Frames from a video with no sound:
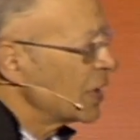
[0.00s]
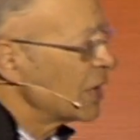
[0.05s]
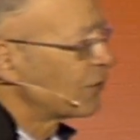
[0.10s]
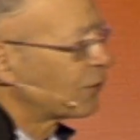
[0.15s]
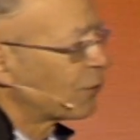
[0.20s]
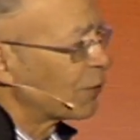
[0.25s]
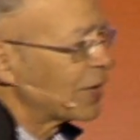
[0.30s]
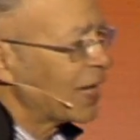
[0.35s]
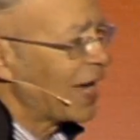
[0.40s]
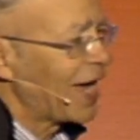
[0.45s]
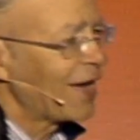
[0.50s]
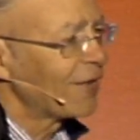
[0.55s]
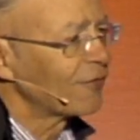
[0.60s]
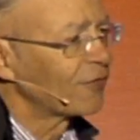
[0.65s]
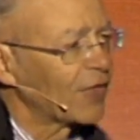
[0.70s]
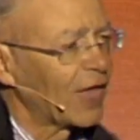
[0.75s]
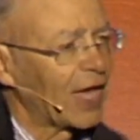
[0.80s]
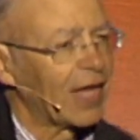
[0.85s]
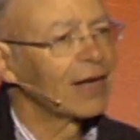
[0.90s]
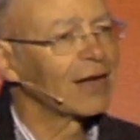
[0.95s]
if we
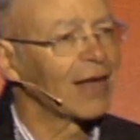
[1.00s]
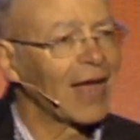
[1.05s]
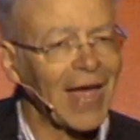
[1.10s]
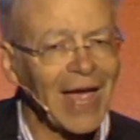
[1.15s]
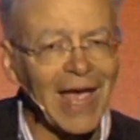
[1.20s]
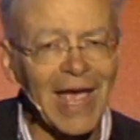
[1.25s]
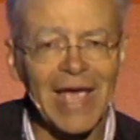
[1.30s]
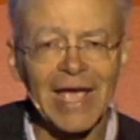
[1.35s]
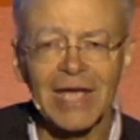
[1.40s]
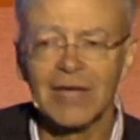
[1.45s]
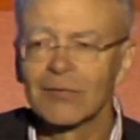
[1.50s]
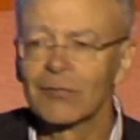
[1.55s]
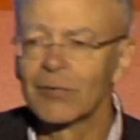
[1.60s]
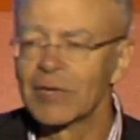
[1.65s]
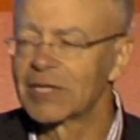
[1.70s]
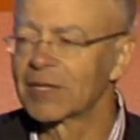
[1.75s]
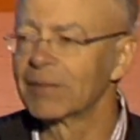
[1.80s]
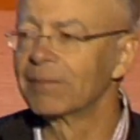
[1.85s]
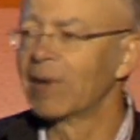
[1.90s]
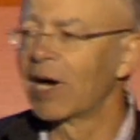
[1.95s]
have that, and
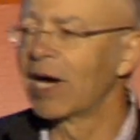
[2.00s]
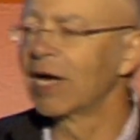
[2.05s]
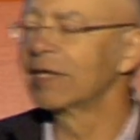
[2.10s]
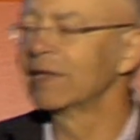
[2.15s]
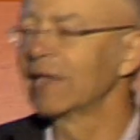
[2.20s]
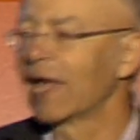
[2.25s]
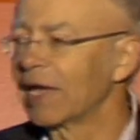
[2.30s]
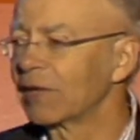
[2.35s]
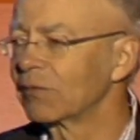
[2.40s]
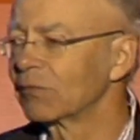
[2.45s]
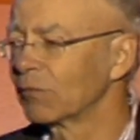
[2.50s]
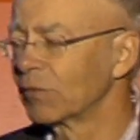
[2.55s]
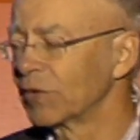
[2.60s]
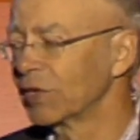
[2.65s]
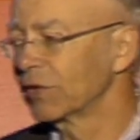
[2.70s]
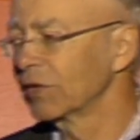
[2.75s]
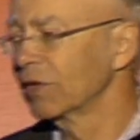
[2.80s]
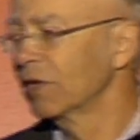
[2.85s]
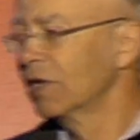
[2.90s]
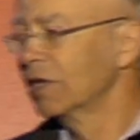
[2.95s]
we combine that
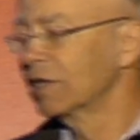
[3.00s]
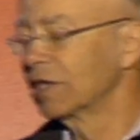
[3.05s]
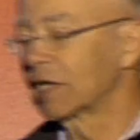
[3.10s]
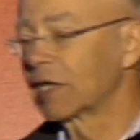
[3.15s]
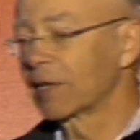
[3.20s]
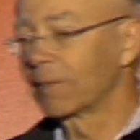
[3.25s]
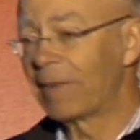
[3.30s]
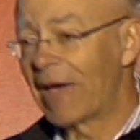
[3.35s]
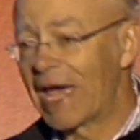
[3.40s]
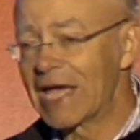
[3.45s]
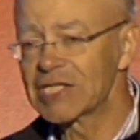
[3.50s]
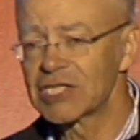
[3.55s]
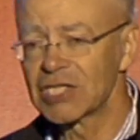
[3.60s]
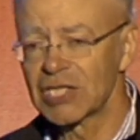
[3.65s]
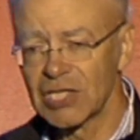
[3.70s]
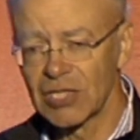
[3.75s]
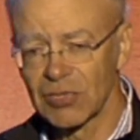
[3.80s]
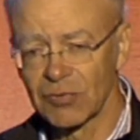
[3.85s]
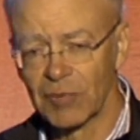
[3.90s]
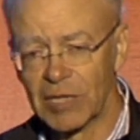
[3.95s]
with the
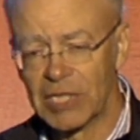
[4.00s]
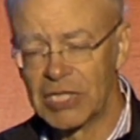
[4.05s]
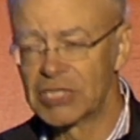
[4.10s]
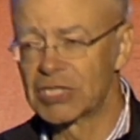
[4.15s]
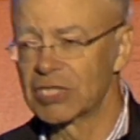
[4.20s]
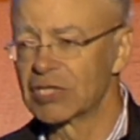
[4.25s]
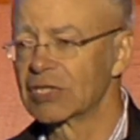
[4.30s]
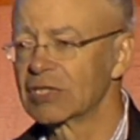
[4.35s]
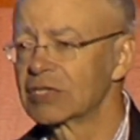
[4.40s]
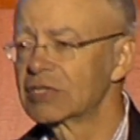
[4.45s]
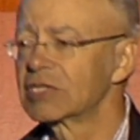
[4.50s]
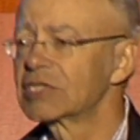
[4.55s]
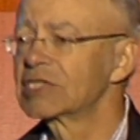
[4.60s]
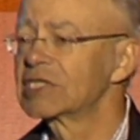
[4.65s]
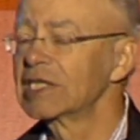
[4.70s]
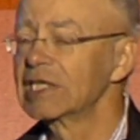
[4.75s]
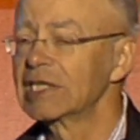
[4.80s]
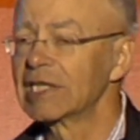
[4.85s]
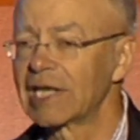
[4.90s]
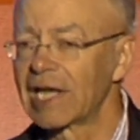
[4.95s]
capacity to reason, to
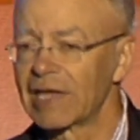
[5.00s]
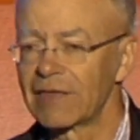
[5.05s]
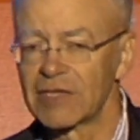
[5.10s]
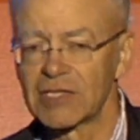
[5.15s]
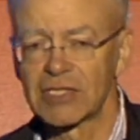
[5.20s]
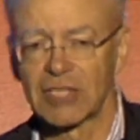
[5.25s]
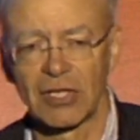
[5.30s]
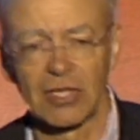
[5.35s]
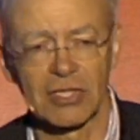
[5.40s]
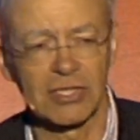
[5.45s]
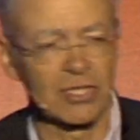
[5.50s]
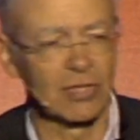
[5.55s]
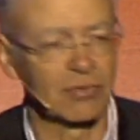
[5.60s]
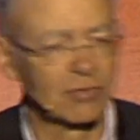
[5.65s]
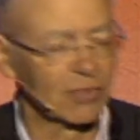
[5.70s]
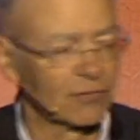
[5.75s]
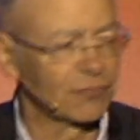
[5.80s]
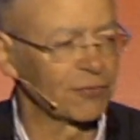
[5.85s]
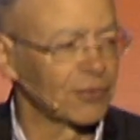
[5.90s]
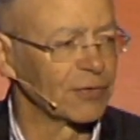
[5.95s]
see that others are not so
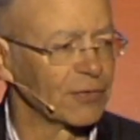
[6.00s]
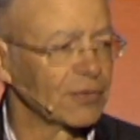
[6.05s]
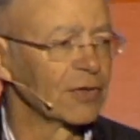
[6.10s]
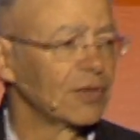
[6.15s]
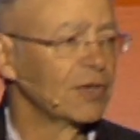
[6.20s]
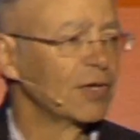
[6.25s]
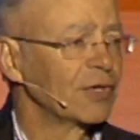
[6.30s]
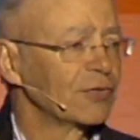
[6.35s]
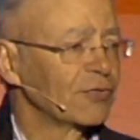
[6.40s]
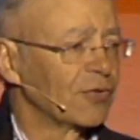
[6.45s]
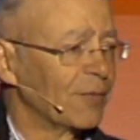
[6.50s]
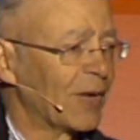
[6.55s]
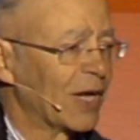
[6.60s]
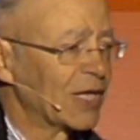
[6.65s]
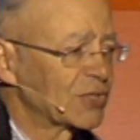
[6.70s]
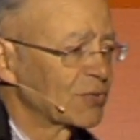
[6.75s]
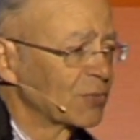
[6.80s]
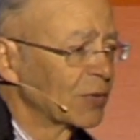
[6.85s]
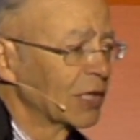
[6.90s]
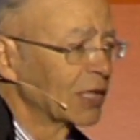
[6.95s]
different from
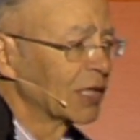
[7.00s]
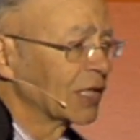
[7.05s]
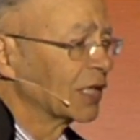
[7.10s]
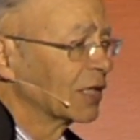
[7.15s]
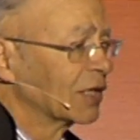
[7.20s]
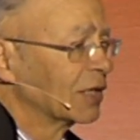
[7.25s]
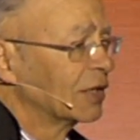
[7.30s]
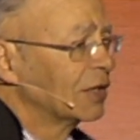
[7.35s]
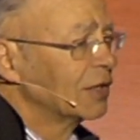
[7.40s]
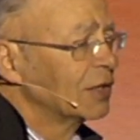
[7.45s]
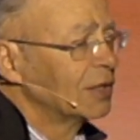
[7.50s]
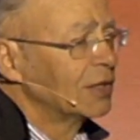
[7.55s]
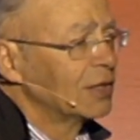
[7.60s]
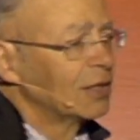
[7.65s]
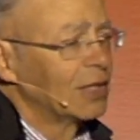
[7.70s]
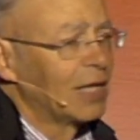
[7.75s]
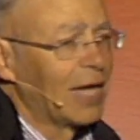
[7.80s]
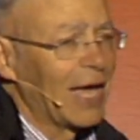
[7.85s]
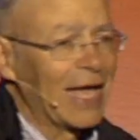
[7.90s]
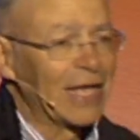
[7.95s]
us really,
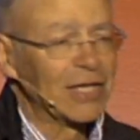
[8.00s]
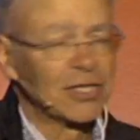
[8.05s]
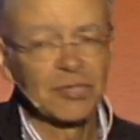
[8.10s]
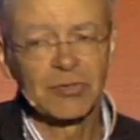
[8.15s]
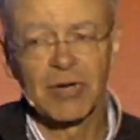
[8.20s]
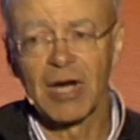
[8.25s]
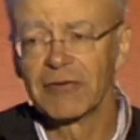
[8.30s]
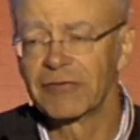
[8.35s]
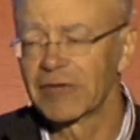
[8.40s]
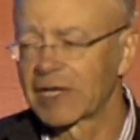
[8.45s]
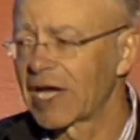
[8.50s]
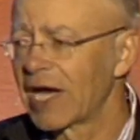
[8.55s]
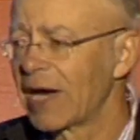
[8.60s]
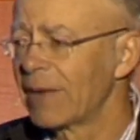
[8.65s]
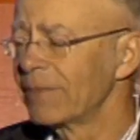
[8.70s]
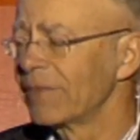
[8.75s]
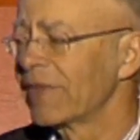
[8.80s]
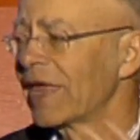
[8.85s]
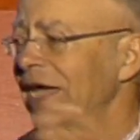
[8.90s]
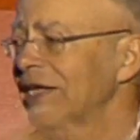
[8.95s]
and to
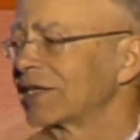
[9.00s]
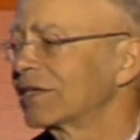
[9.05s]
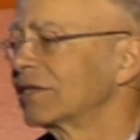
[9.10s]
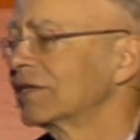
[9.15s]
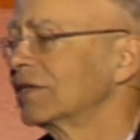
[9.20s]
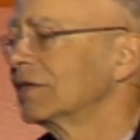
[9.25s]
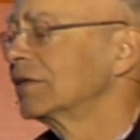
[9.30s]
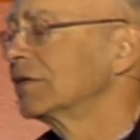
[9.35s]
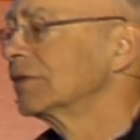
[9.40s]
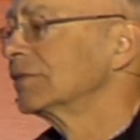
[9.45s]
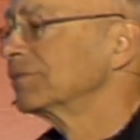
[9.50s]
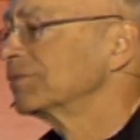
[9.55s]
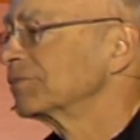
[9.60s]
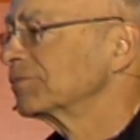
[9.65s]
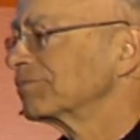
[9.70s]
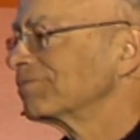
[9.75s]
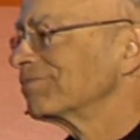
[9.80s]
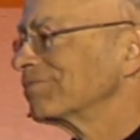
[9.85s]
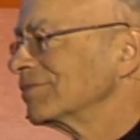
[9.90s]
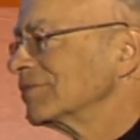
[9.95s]
overcome that
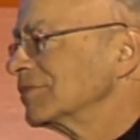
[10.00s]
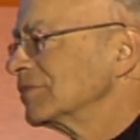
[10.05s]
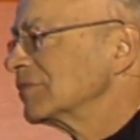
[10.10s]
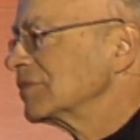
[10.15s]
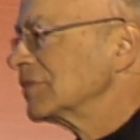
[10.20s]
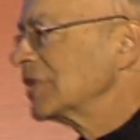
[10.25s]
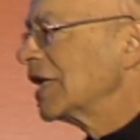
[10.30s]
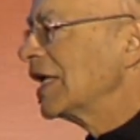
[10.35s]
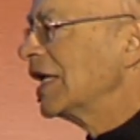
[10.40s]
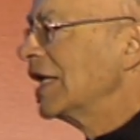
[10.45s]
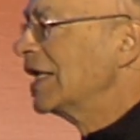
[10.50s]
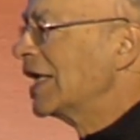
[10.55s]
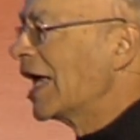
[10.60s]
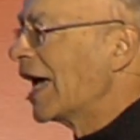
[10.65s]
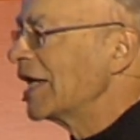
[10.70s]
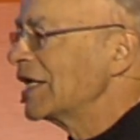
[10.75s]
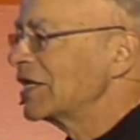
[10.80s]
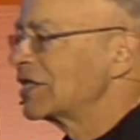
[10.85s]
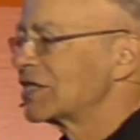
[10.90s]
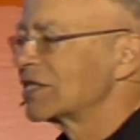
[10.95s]

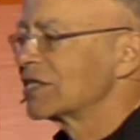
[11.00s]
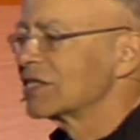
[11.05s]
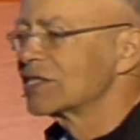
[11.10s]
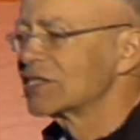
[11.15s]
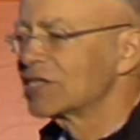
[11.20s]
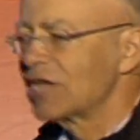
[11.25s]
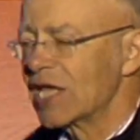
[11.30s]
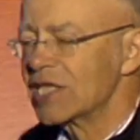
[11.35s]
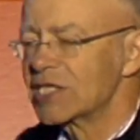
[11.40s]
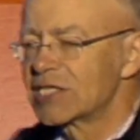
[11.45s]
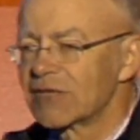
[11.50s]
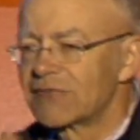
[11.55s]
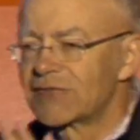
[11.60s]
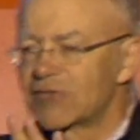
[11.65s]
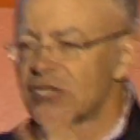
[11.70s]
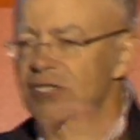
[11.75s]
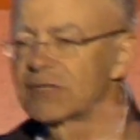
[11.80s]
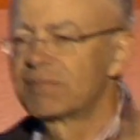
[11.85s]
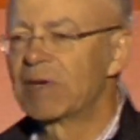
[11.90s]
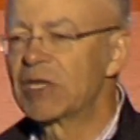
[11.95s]
innate sense of
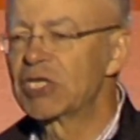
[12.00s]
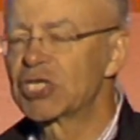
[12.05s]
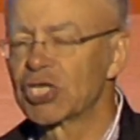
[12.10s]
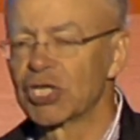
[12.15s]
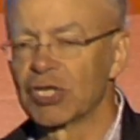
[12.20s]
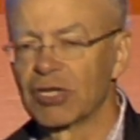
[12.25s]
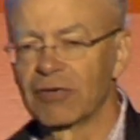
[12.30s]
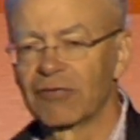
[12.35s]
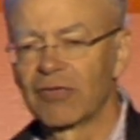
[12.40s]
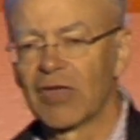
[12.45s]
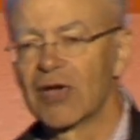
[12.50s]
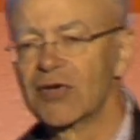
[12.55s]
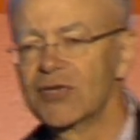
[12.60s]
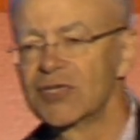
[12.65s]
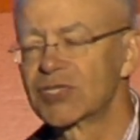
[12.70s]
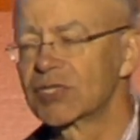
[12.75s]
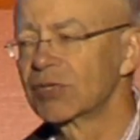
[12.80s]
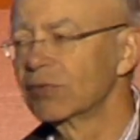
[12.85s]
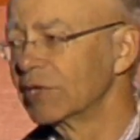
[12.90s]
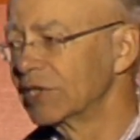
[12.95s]
suspicion of
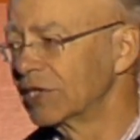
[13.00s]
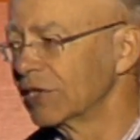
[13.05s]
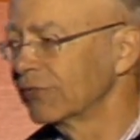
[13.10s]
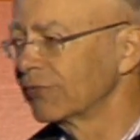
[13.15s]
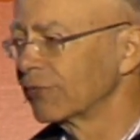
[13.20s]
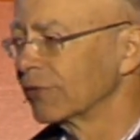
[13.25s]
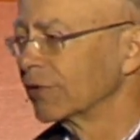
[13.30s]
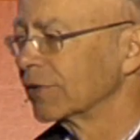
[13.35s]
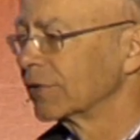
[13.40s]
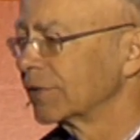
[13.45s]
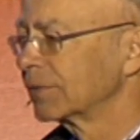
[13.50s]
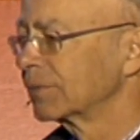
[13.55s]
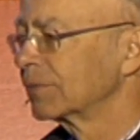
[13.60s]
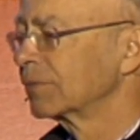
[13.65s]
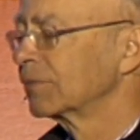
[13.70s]
those who are different.